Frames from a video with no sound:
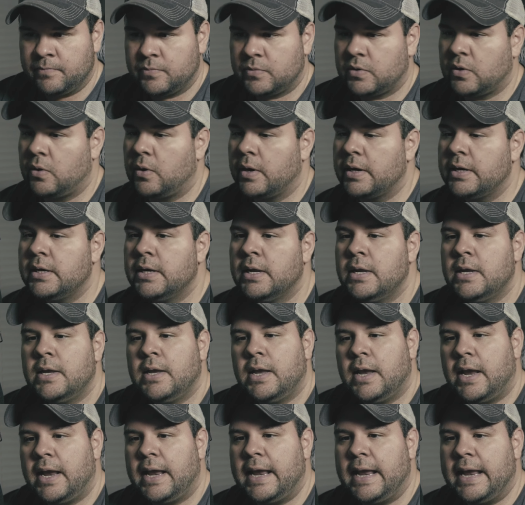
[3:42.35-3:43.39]
All right.
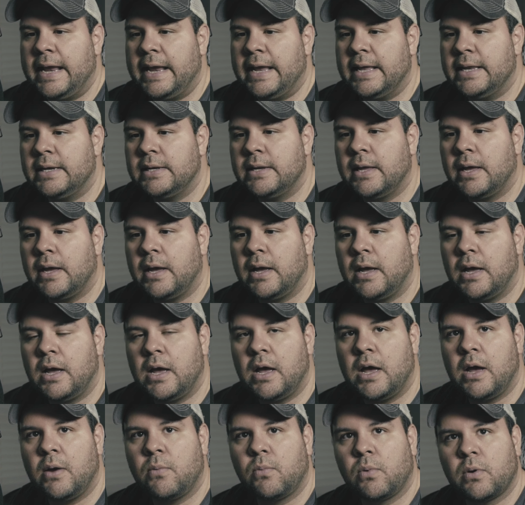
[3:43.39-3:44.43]
And
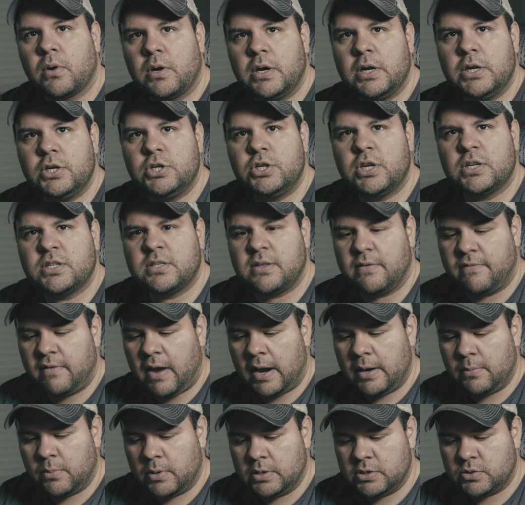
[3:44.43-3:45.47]
we're going to adjust the
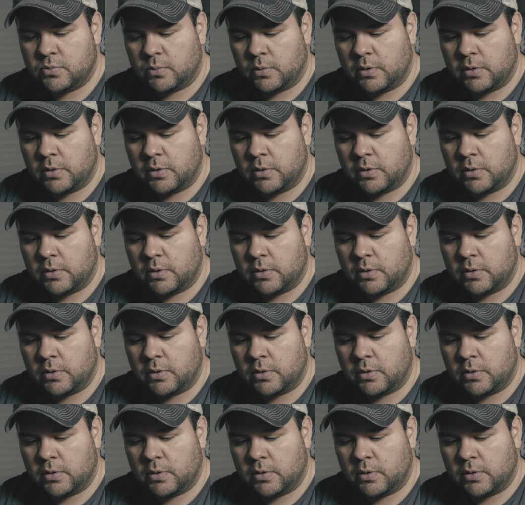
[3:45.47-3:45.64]
vibrance.